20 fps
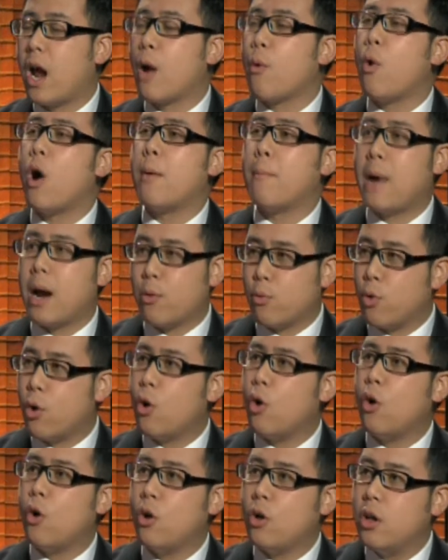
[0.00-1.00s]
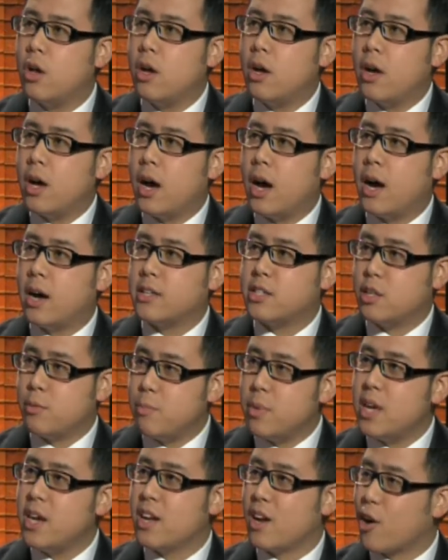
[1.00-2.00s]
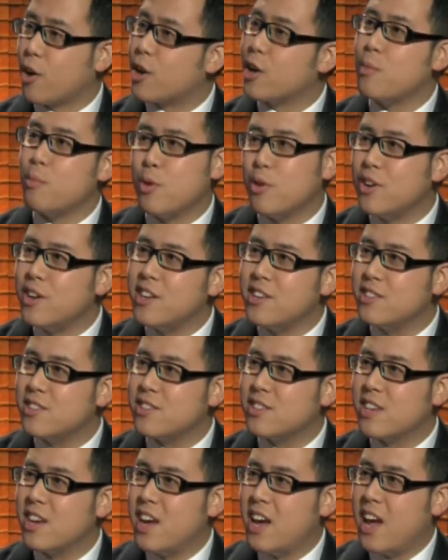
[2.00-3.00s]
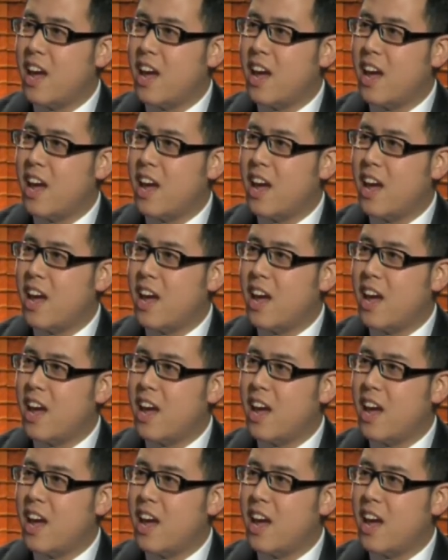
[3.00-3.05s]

I want my role to be in our communities.